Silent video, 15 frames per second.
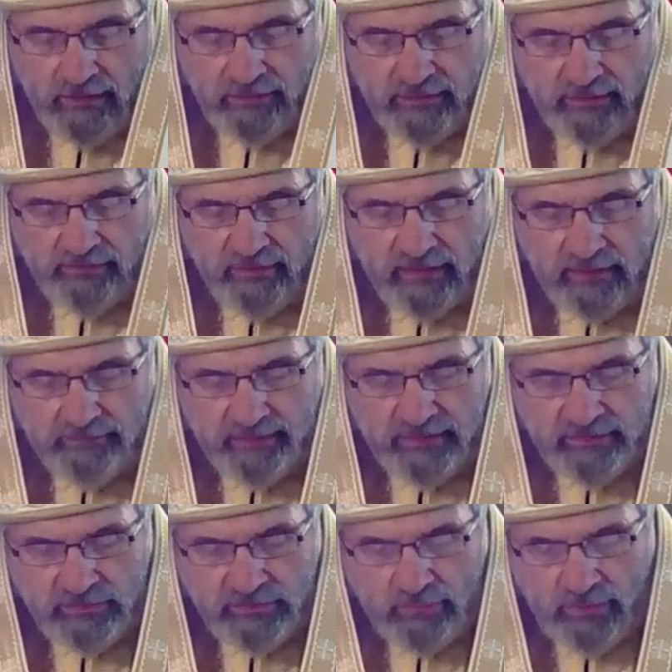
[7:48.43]
Now another
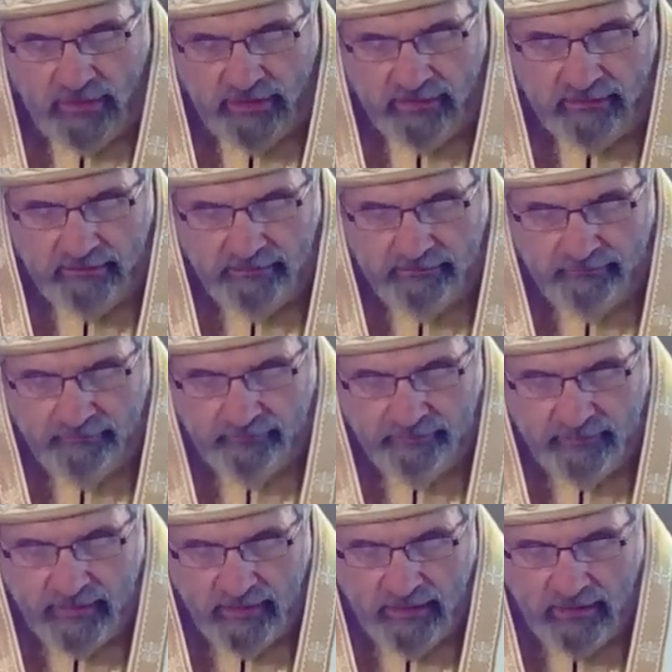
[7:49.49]
element is water.
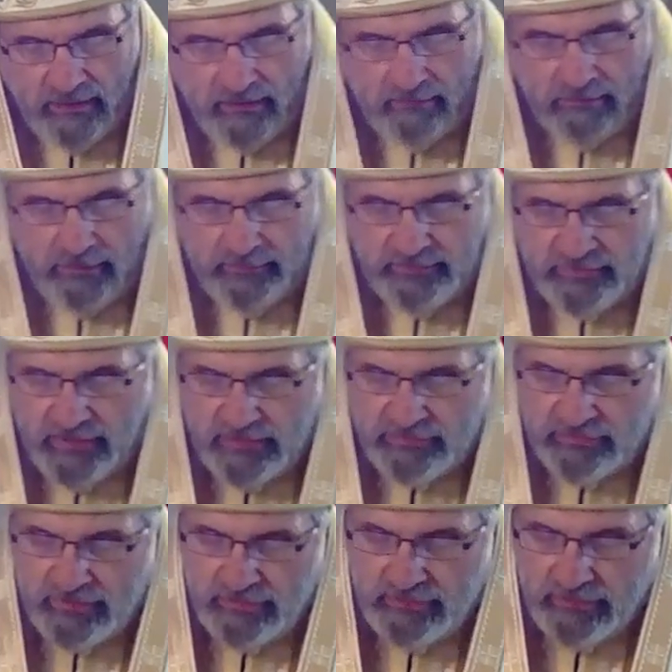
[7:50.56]

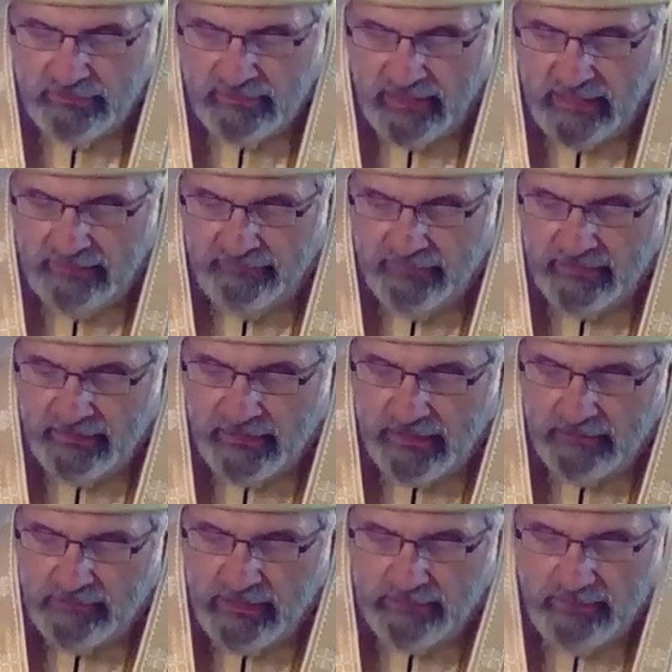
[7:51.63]
Represents the new life and the
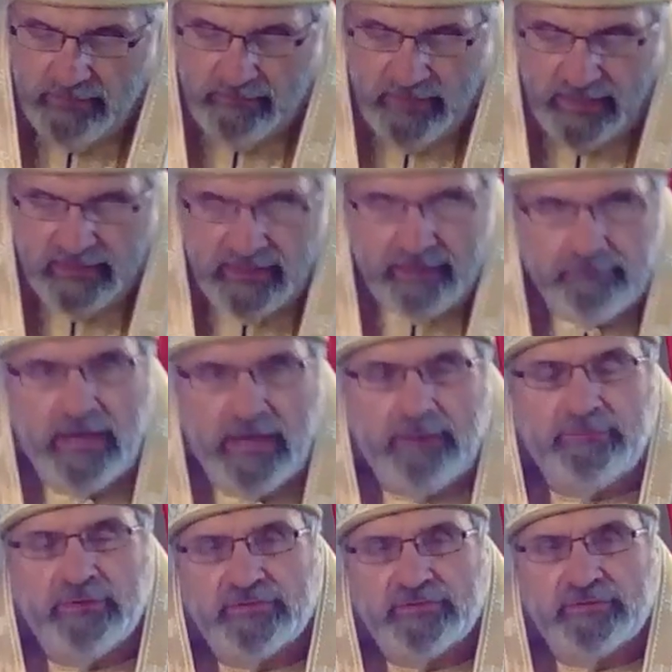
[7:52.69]
commitment made at
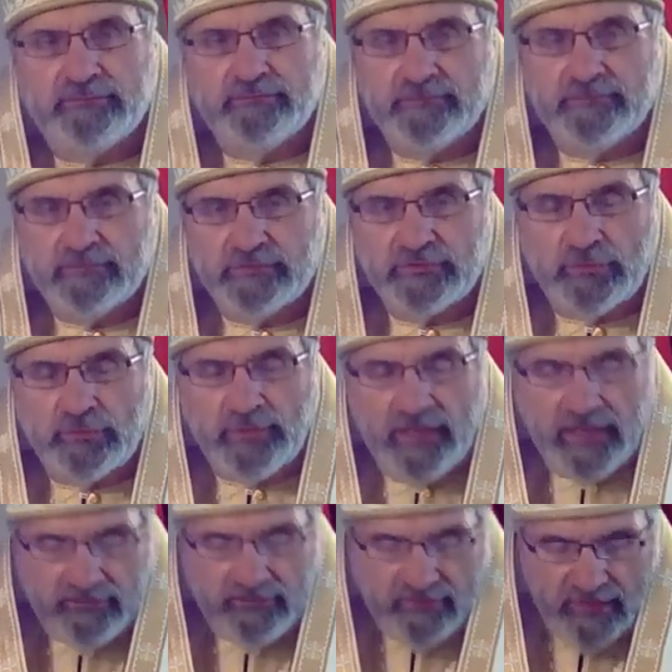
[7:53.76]
baptism. So
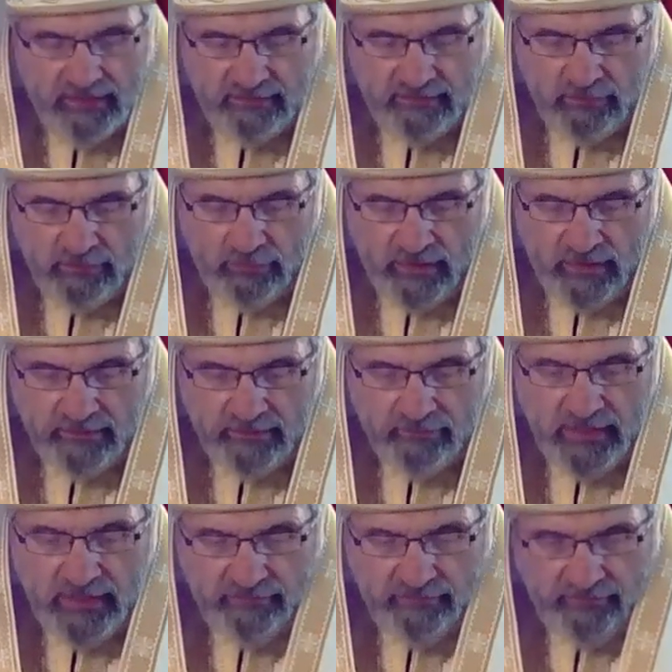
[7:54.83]
we have the
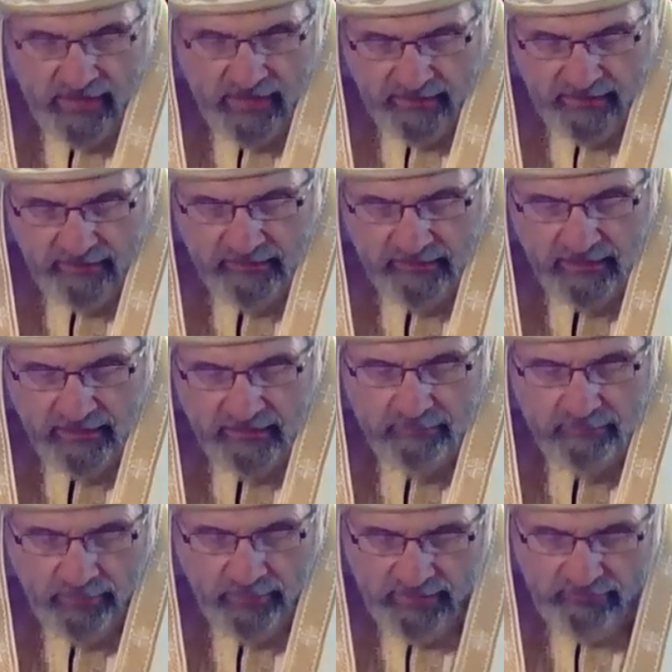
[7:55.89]
water, we have fire,
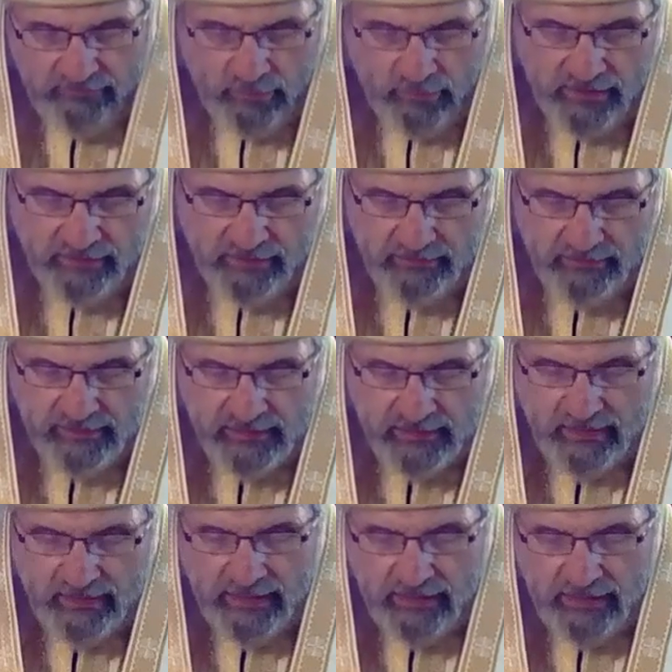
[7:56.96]
but we have water,
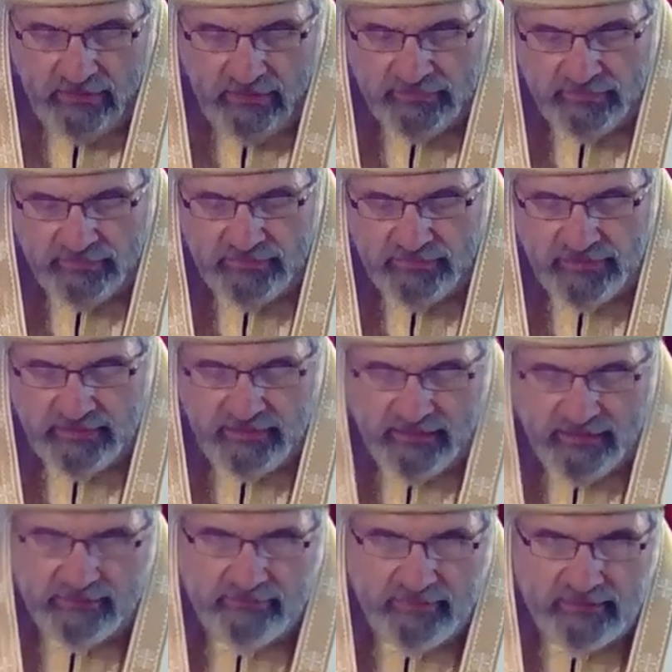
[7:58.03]
and also there's a
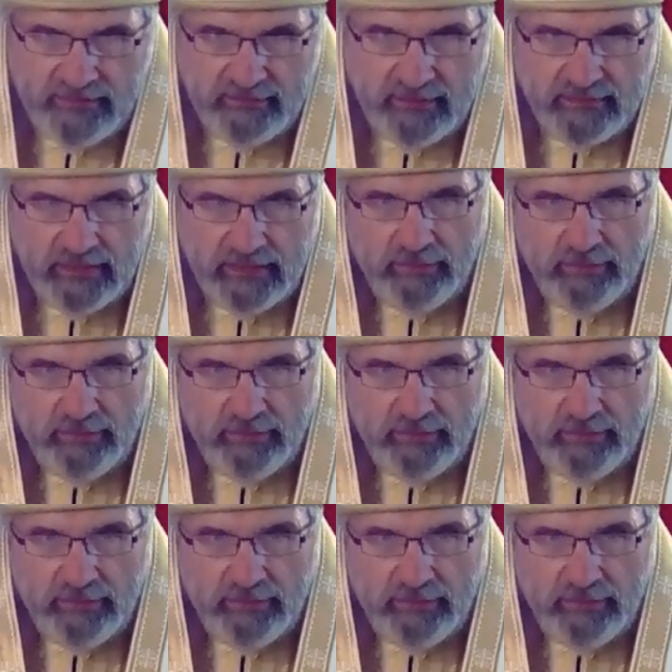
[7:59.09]
dove.